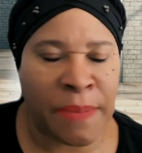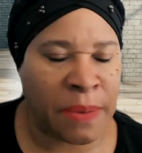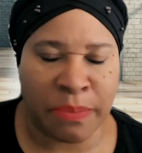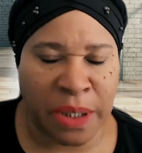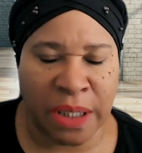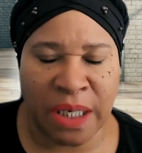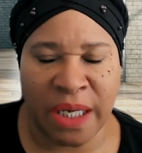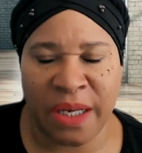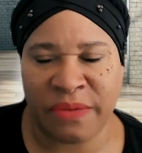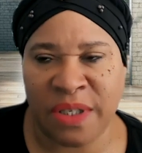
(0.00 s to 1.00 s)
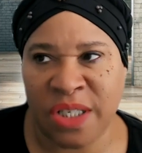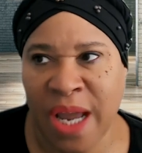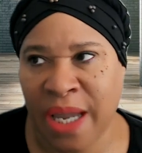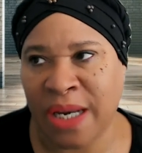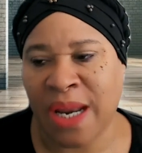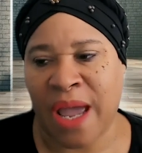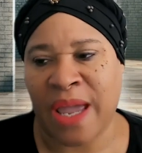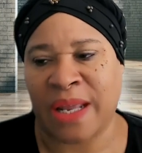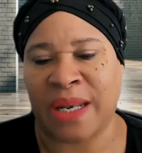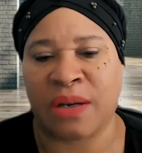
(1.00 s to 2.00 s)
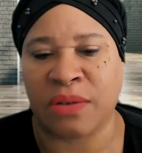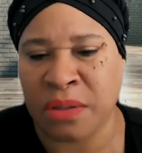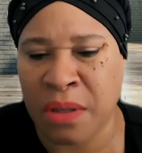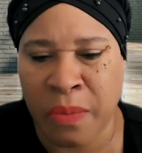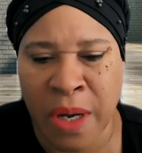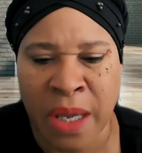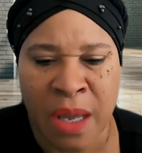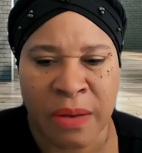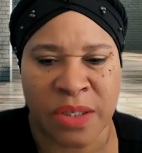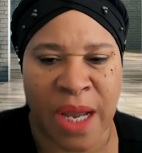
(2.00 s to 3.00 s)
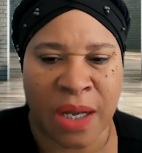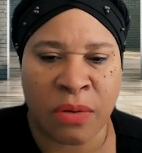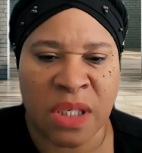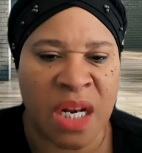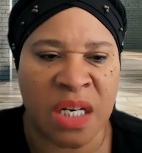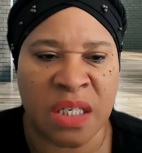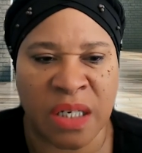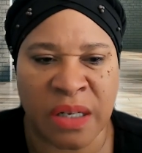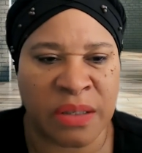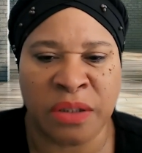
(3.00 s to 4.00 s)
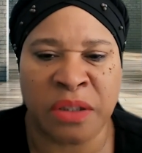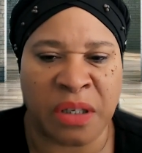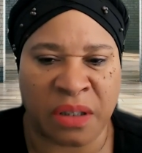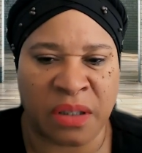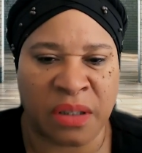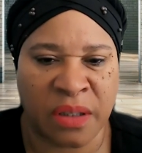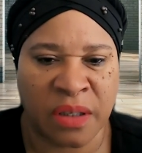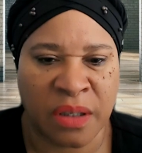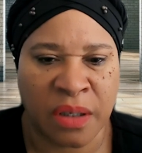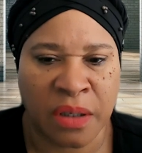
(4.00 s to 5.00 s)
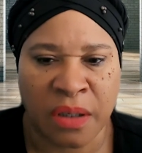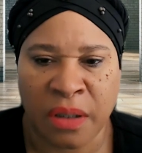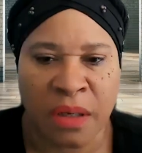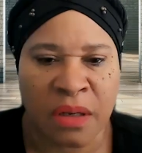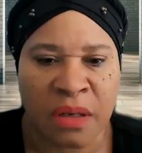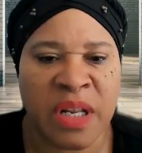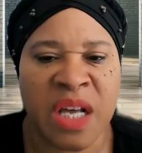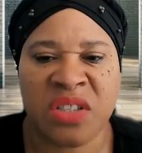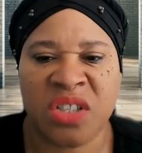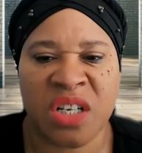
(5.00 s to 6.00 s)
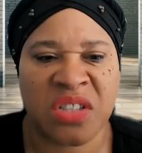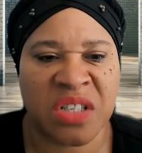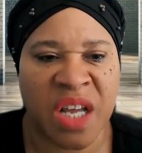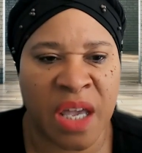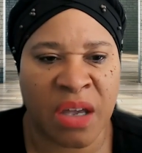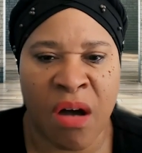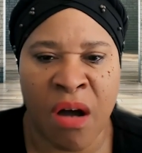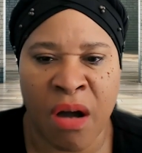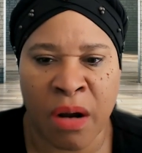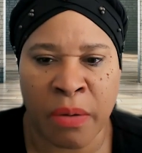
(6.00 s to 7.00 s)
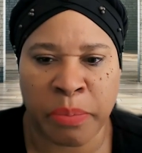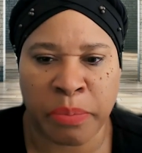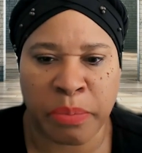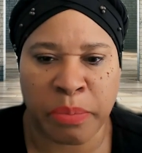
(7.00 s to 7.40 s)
I mean, Billy leaves, and Jack and Diane, they goes, you know what? Jack goes, look, let's just take our